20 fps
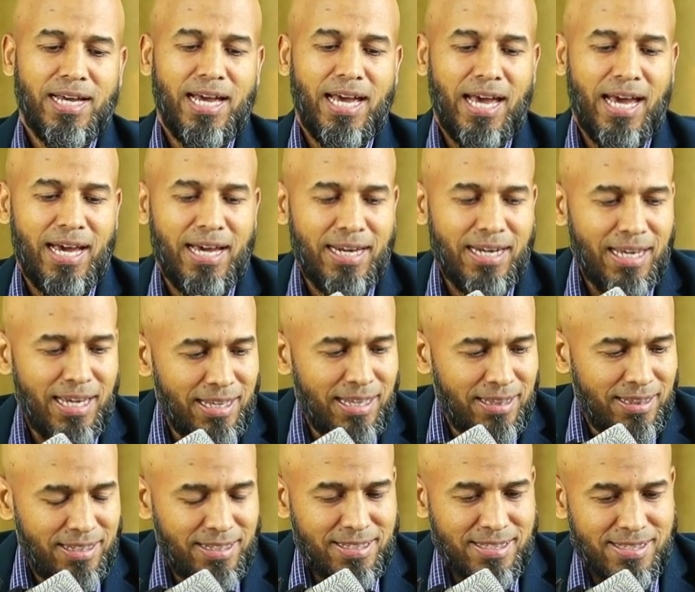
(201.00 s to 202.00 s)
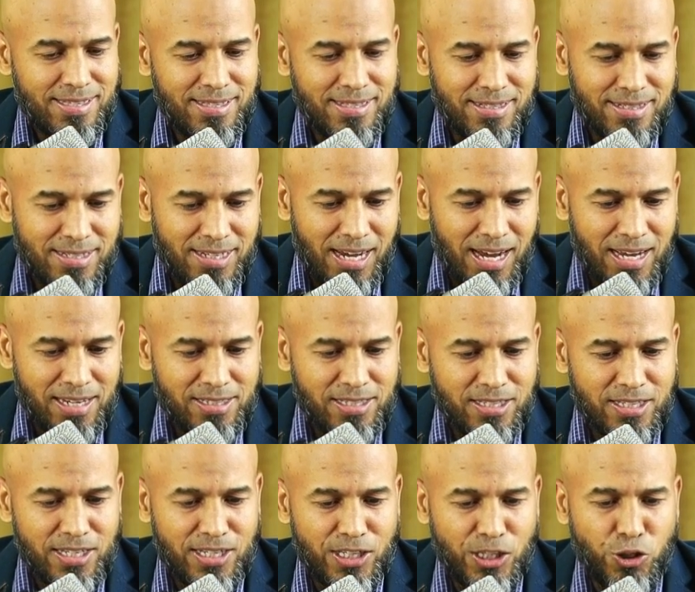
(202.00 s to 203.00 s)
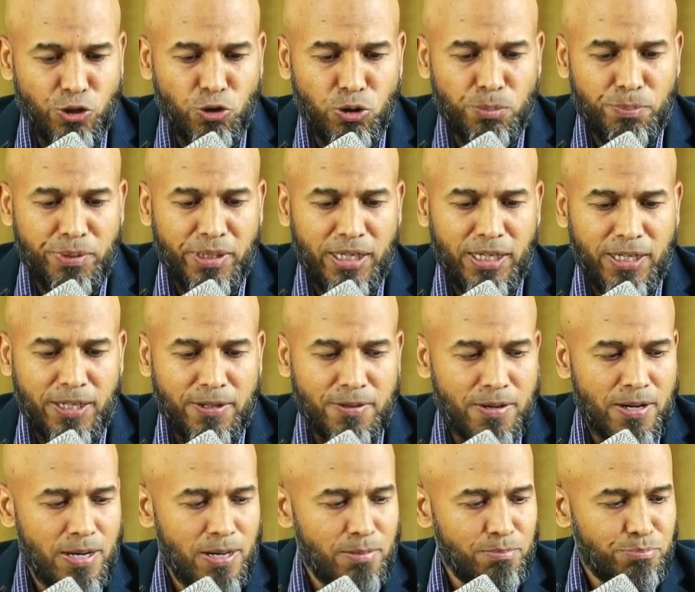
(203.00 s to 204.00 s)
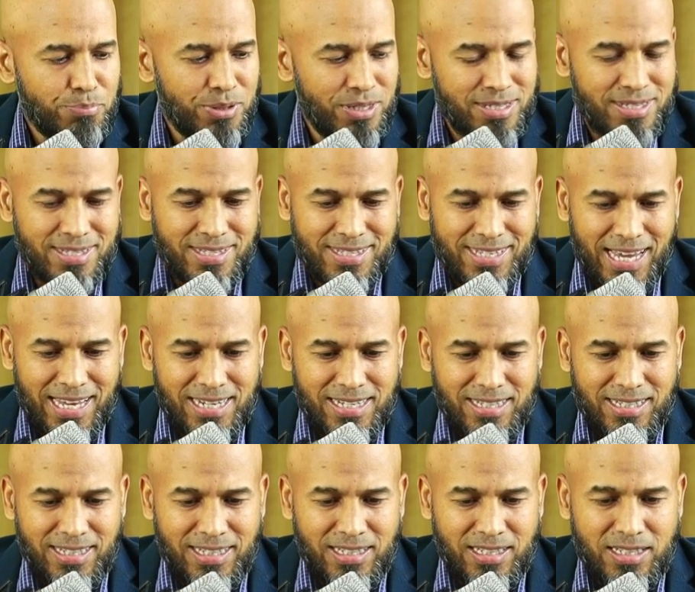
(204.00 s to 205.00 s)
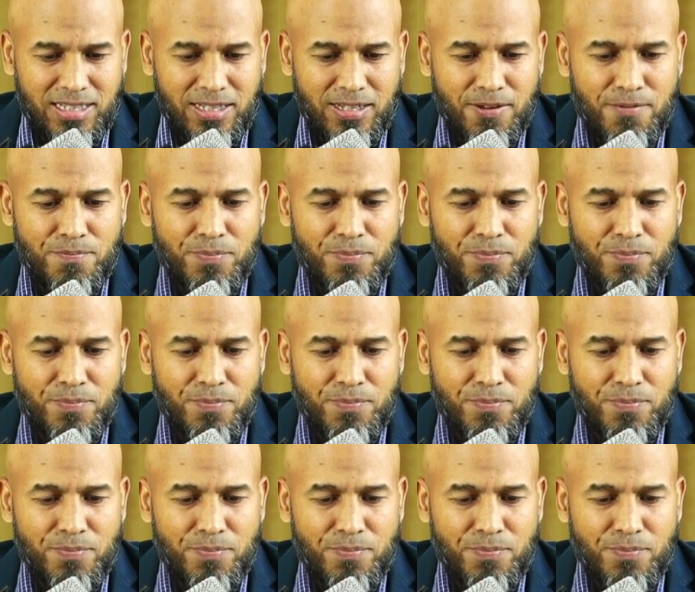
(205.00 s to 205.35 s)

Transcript: And in this task, you'll be presented